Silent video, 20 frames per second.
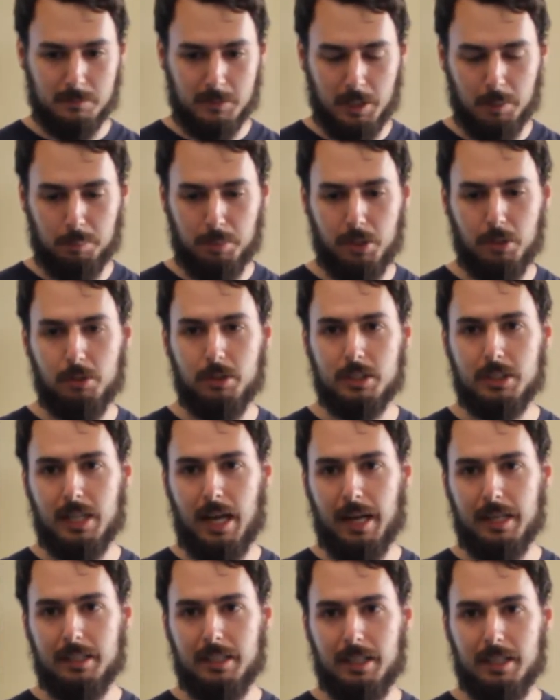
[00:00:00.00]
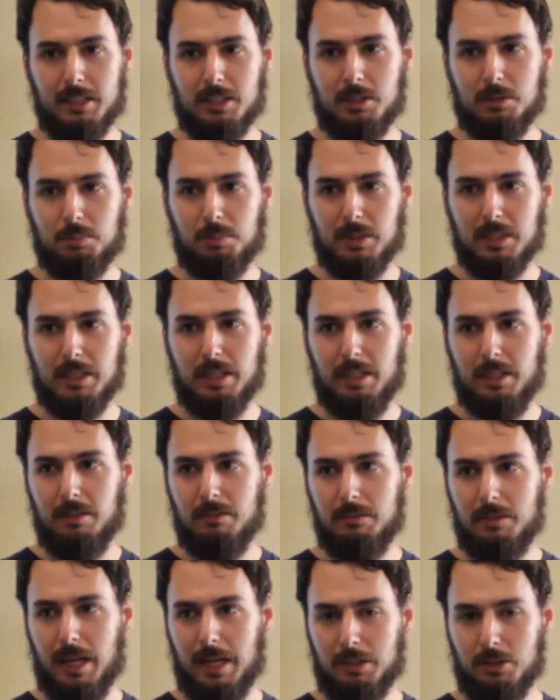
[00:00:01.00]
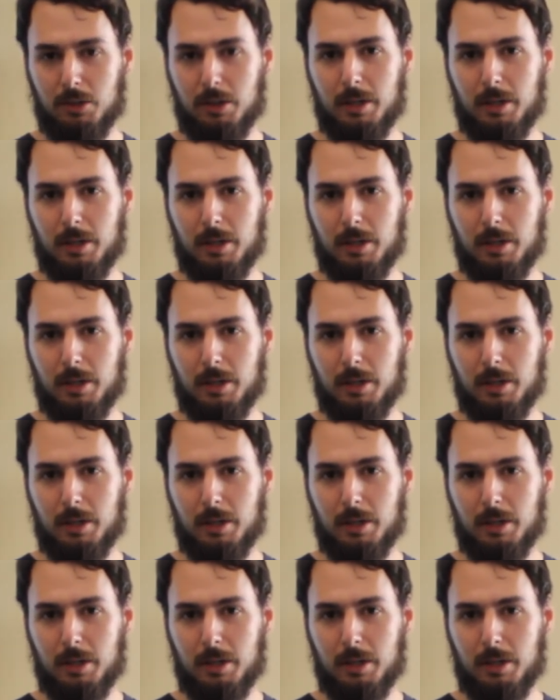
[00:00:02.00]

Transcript: computer scientists believe that